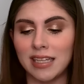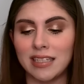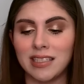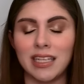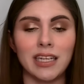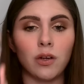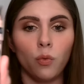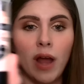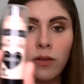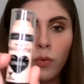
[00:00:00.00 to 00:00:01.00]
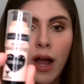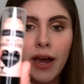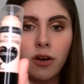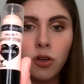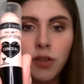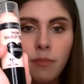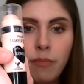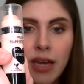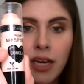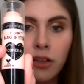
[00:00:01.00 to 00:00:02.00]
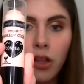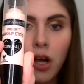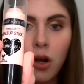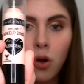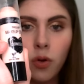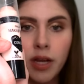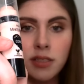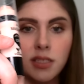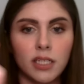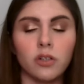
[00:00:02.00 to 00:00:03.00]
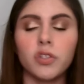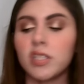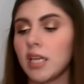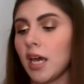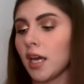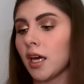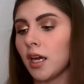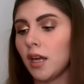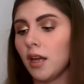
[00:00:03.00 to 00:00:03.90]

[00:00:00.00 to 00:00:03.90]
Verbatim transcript: is the Wet n Wild Mega Glow Conceal Stick.